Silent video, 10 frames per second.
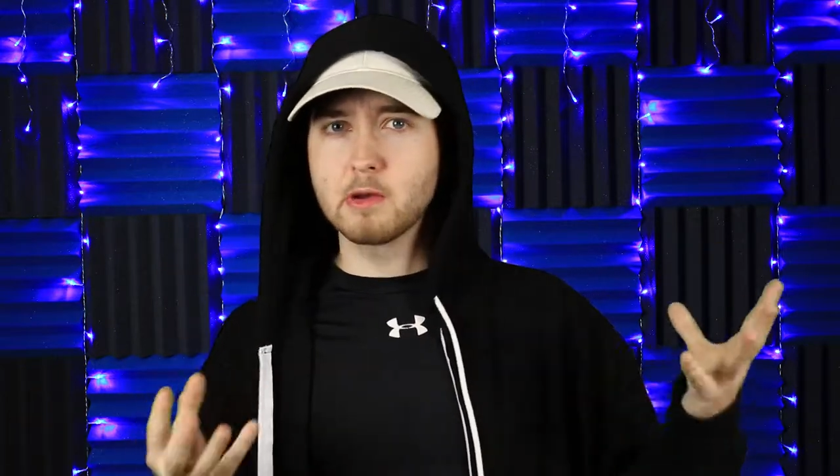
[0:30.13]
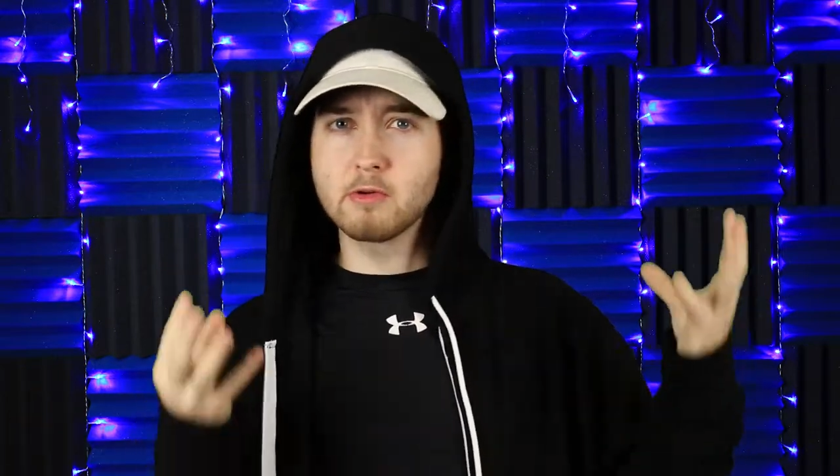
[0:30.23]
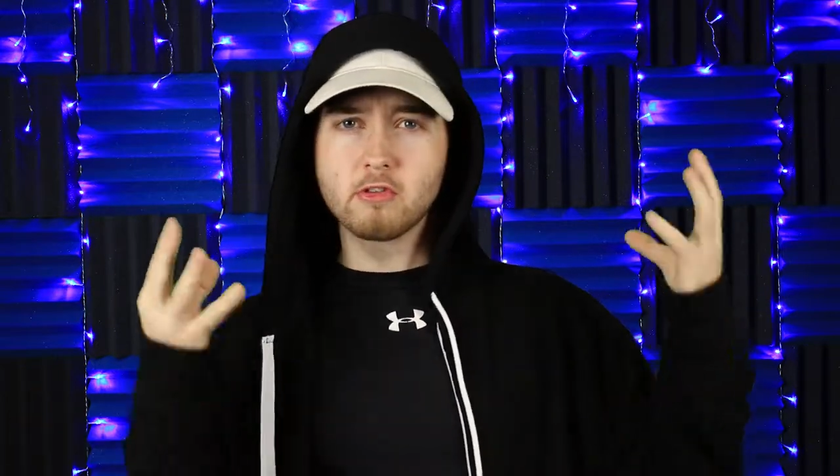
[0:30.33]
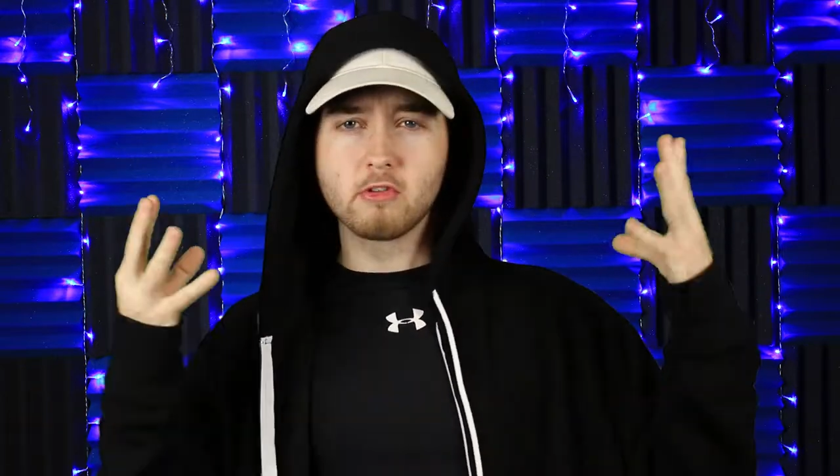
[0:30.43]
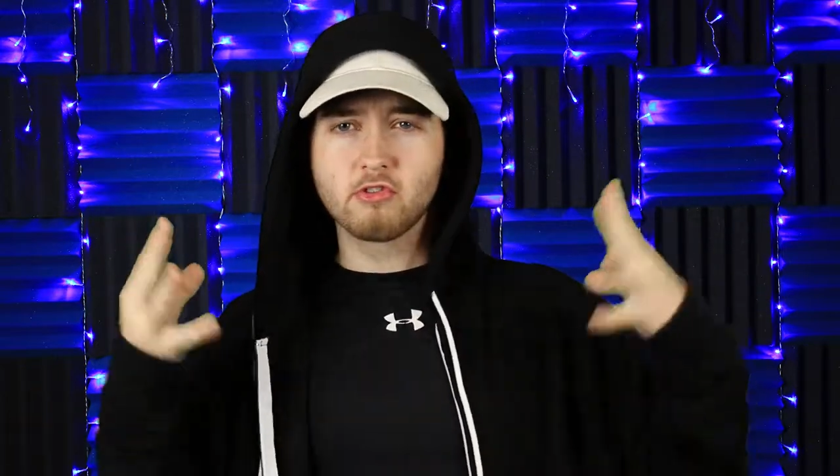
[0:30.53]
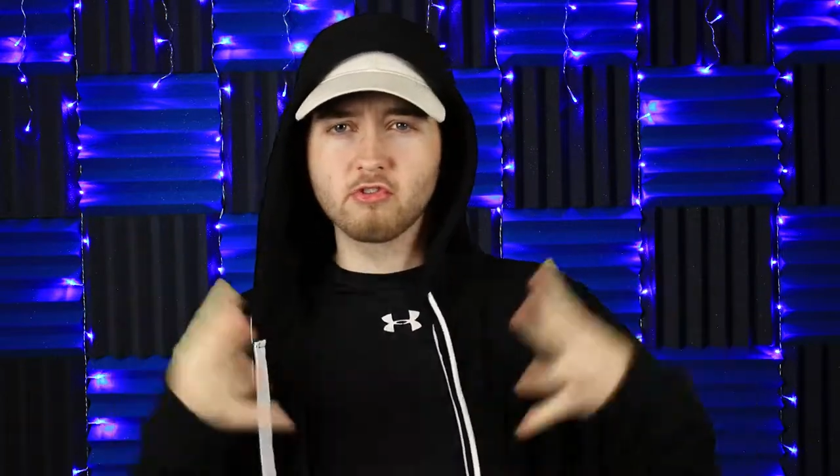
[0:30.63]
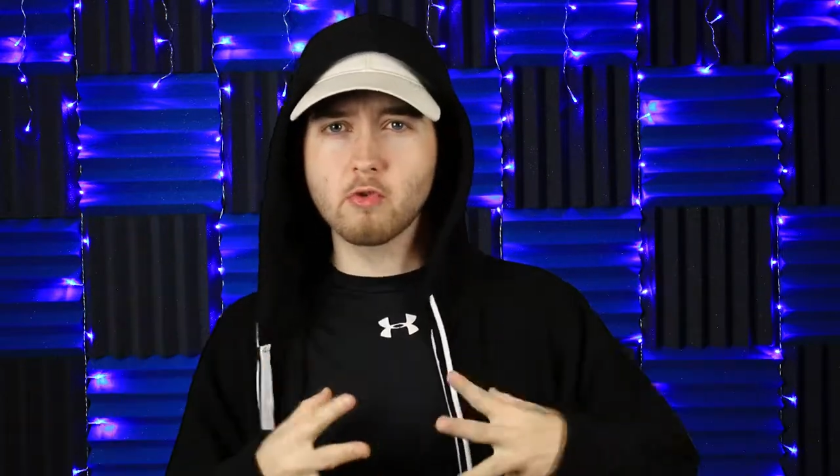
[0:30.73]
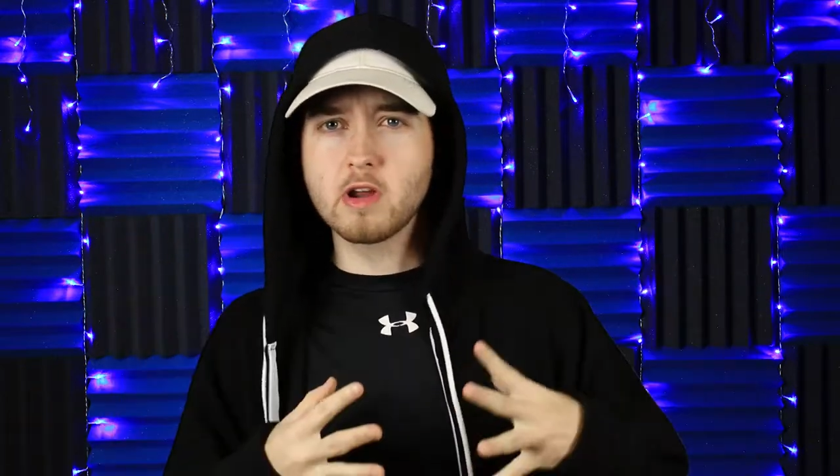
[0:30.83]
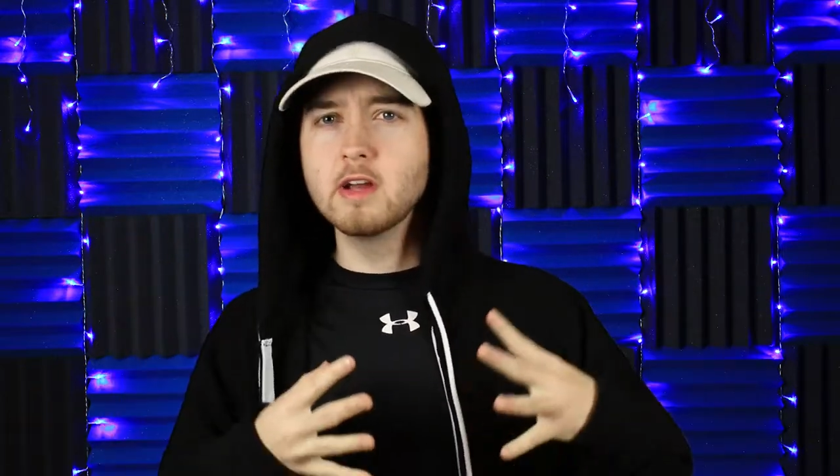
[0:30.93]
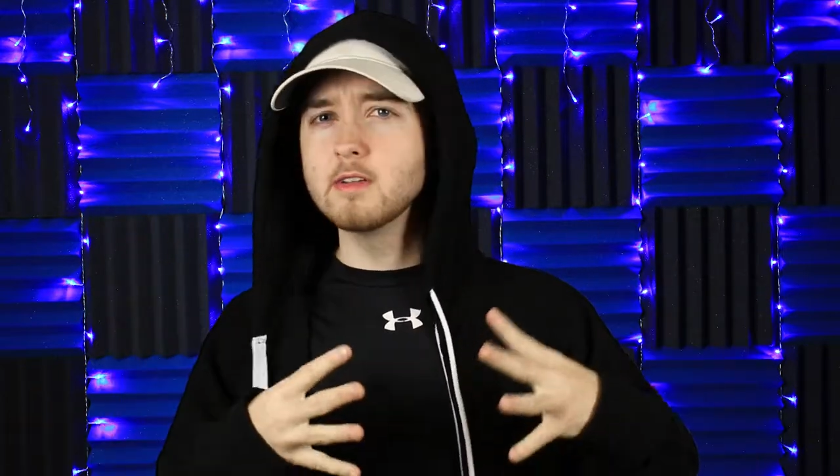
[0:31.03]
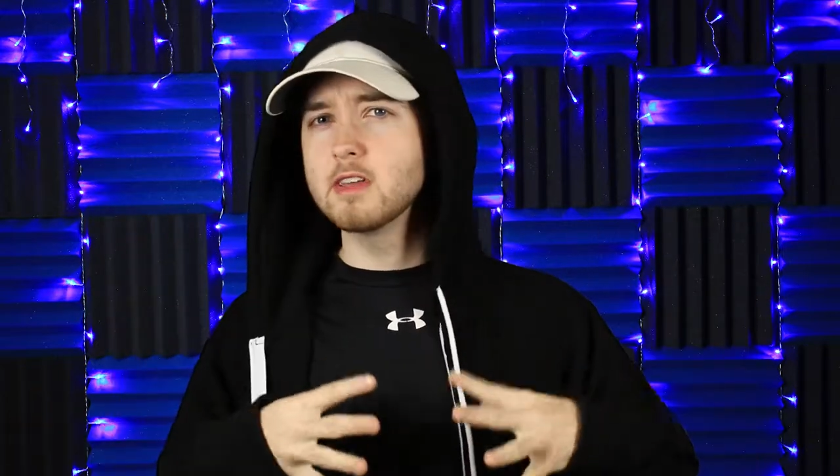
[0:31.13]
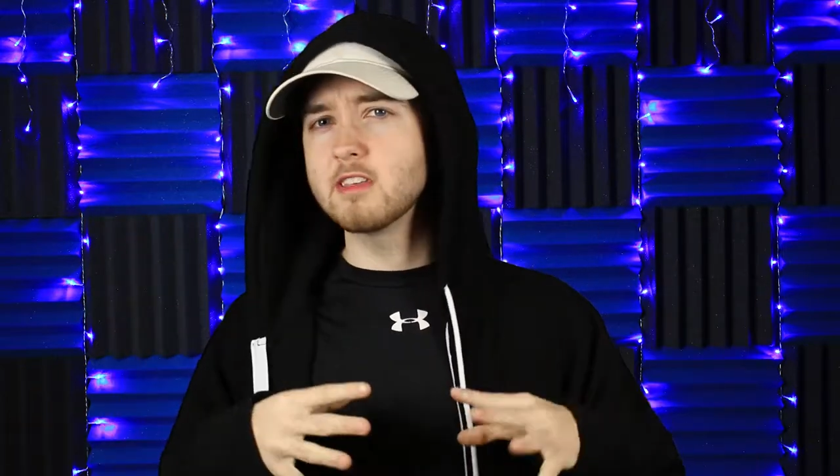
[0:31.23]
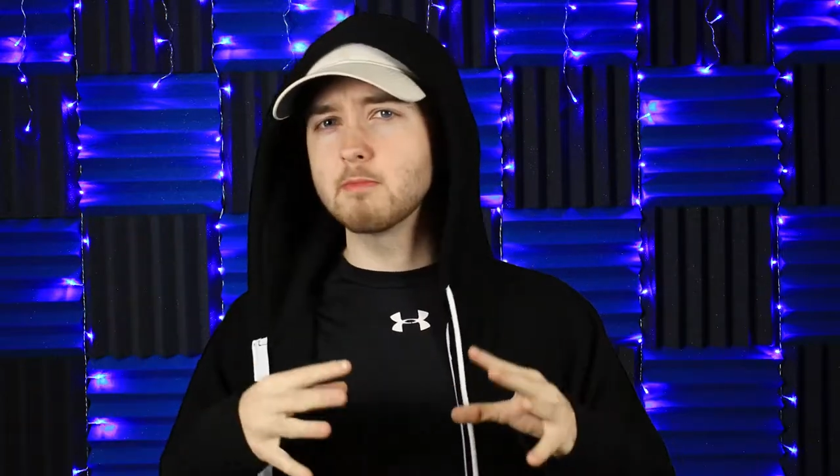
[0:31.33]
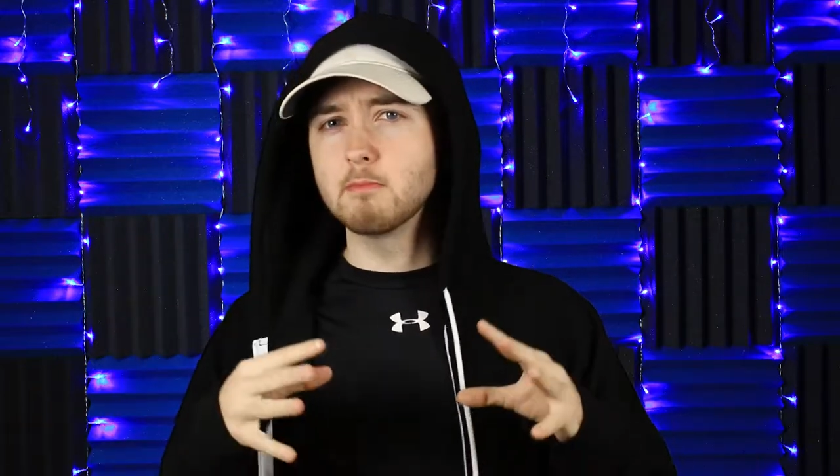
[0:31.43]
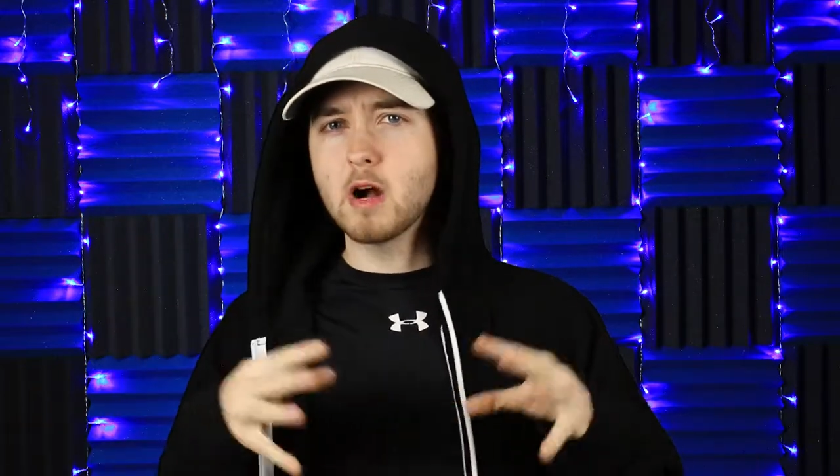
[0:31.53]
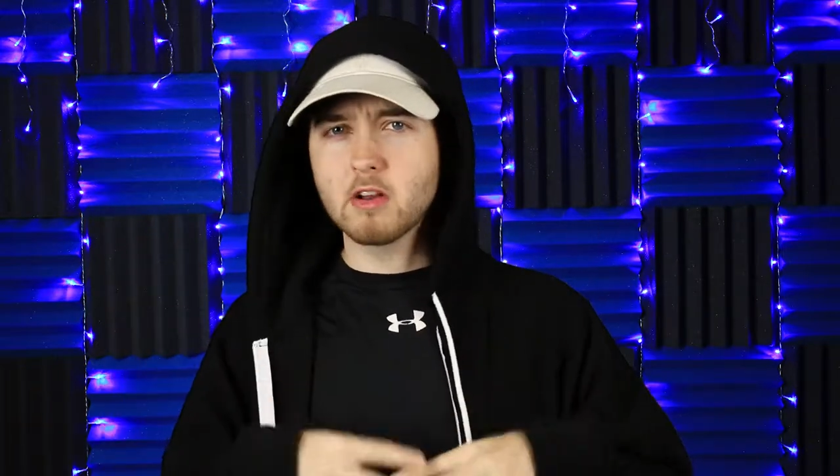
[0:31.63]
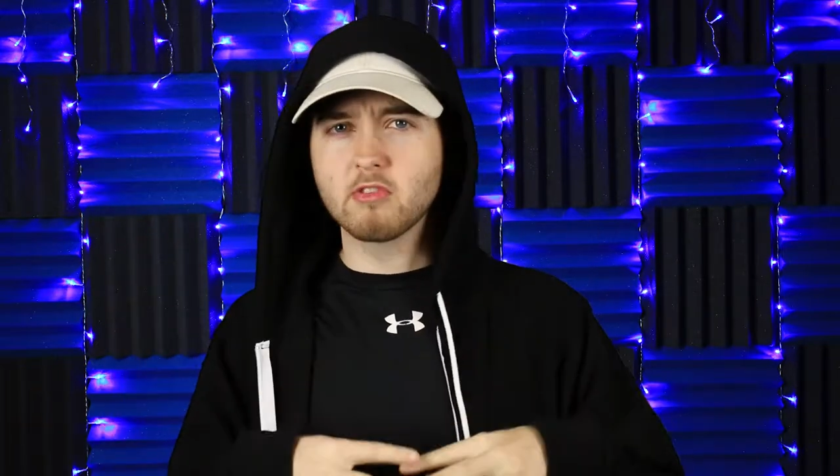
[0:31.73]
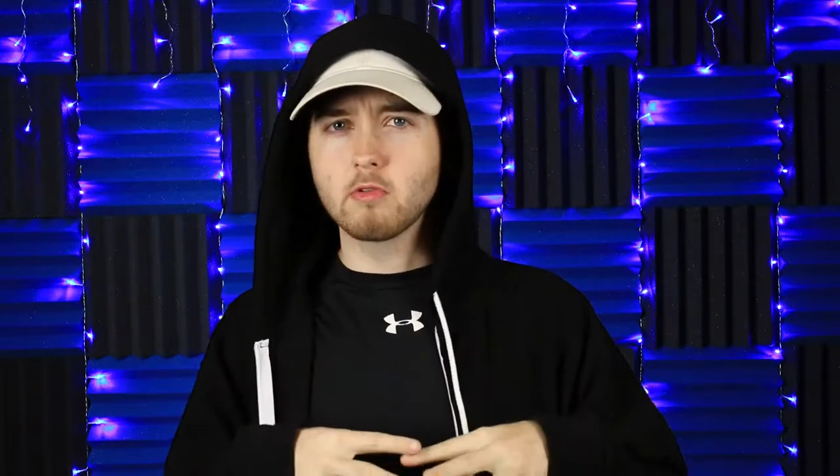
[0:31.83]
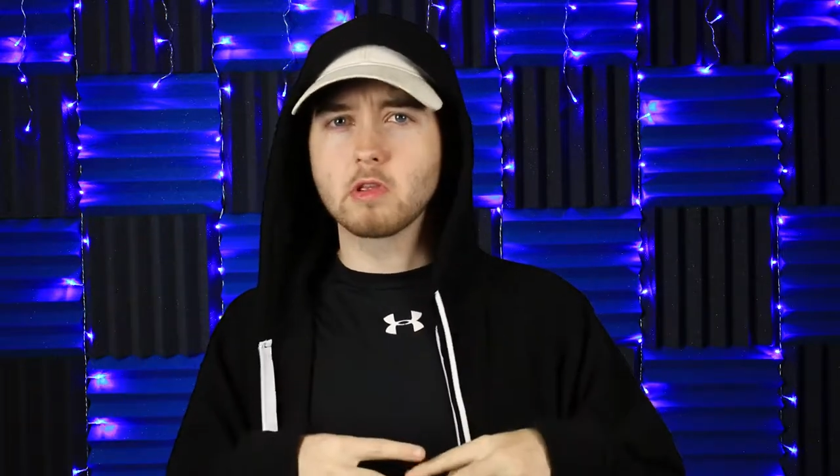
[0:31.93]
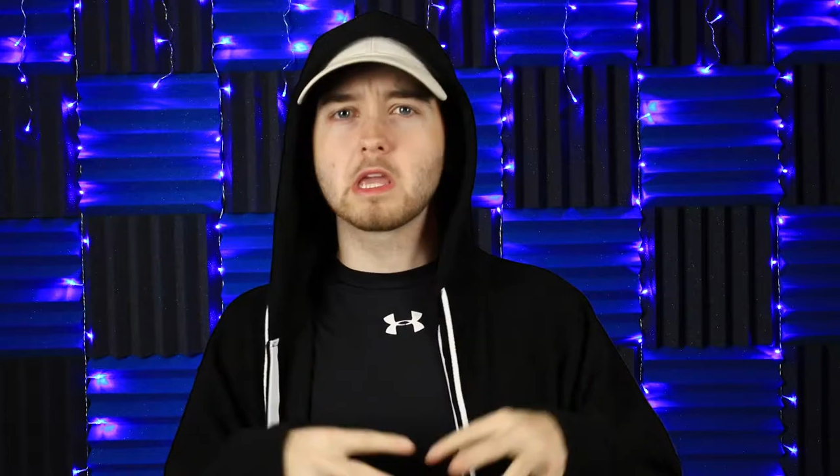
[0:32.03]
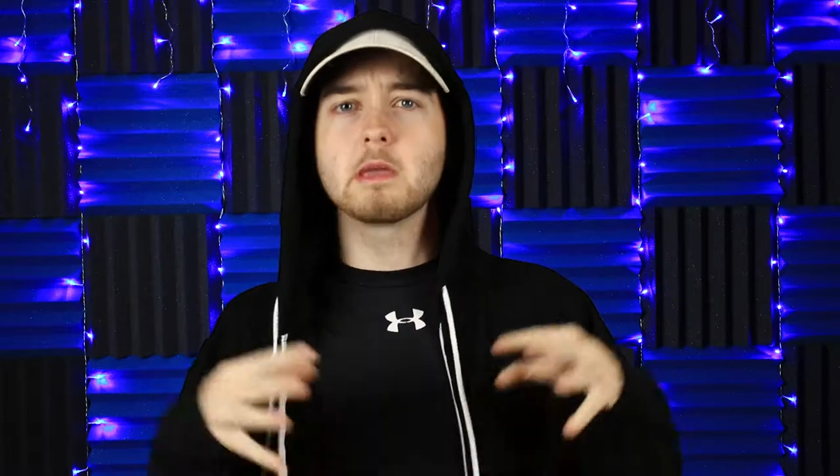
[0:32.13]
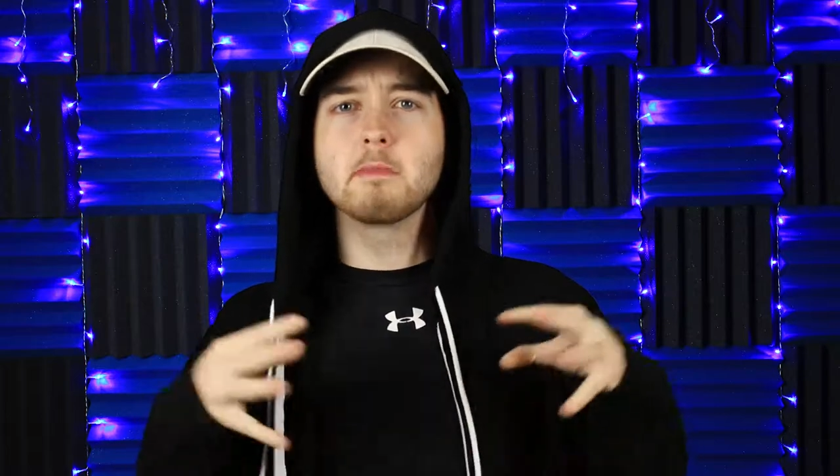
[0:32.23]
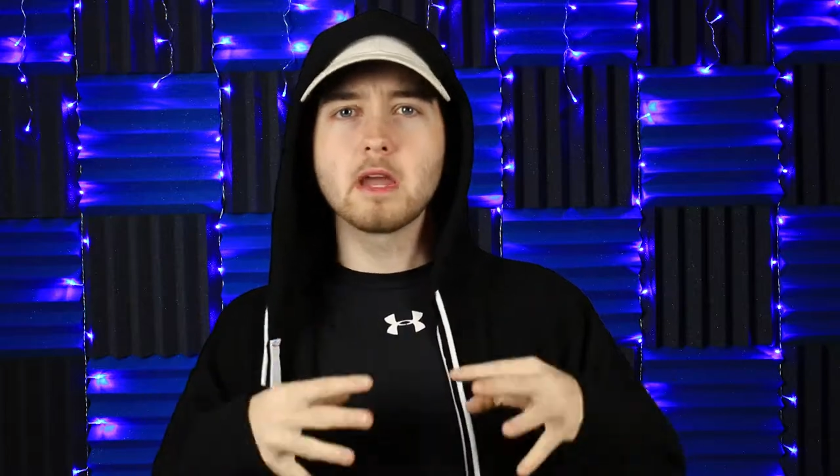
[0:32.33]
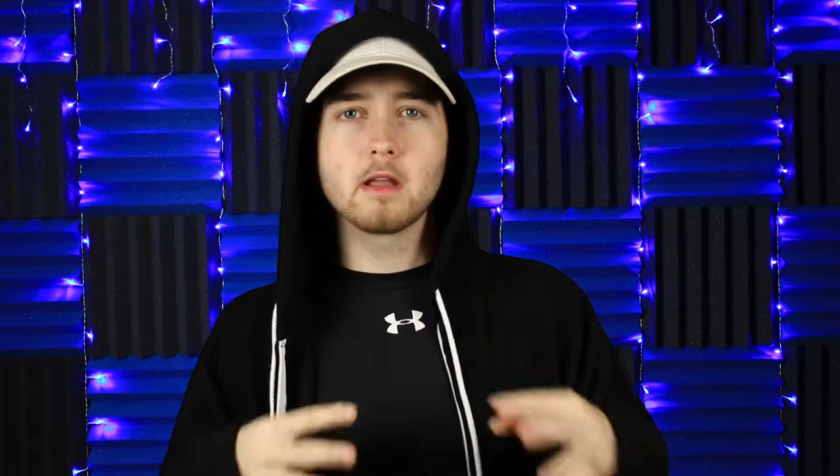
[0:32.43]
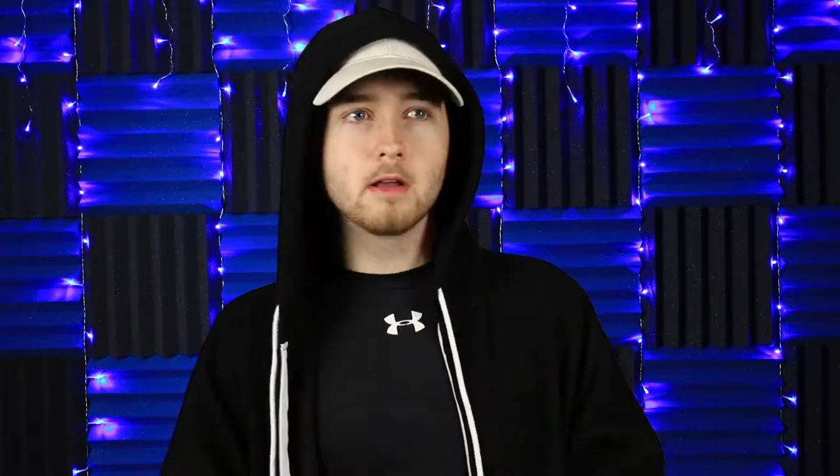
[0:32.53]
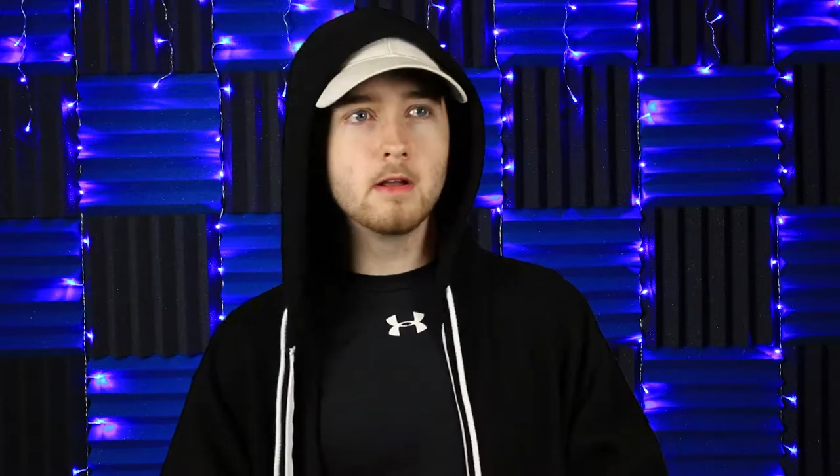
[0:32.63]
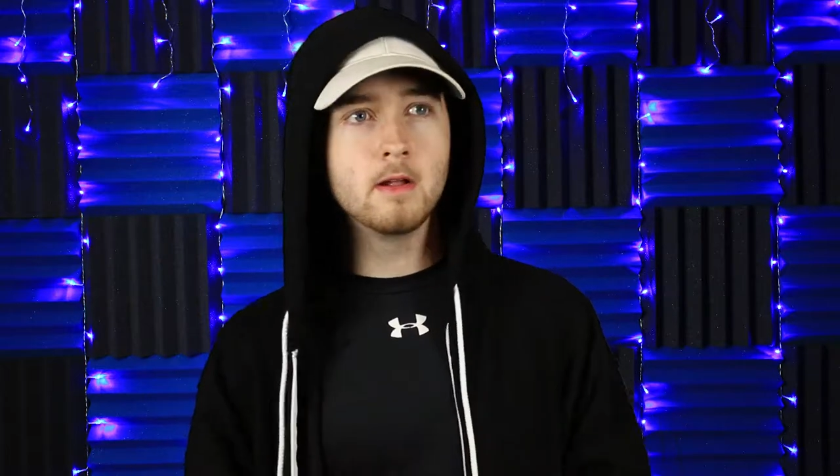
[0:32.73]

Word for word: He wants to destroy his monster that he made.